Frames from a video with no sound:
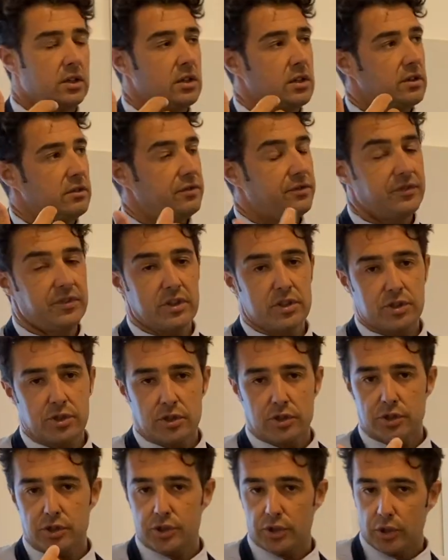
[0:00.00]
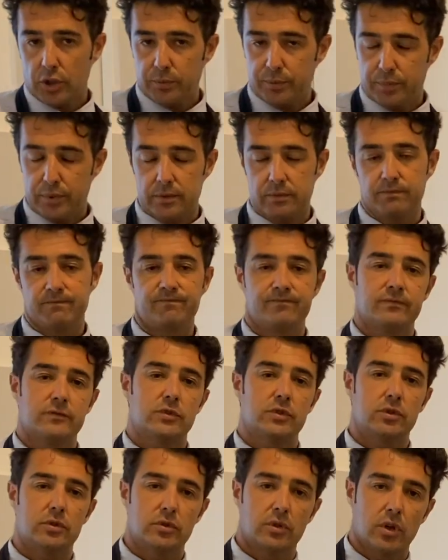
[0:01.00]
fish shop,
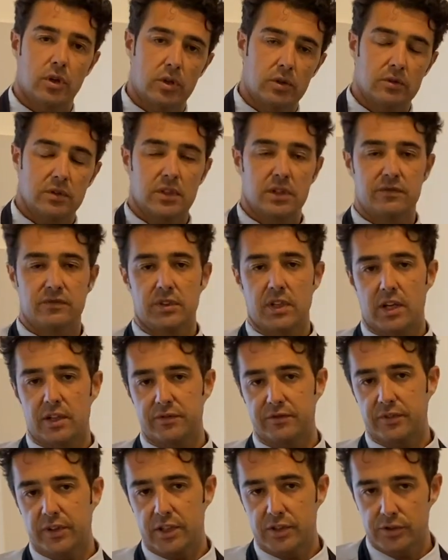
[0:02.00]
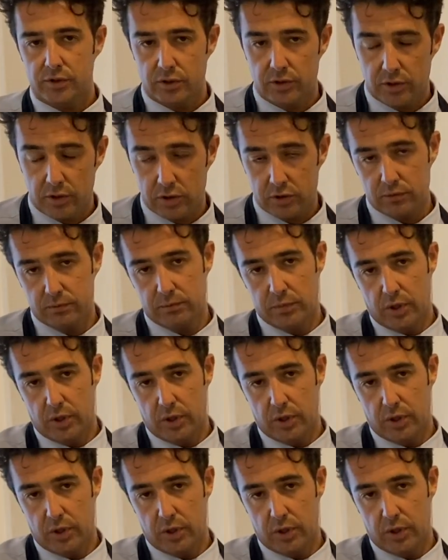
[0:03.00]
you know if they are fresh or not,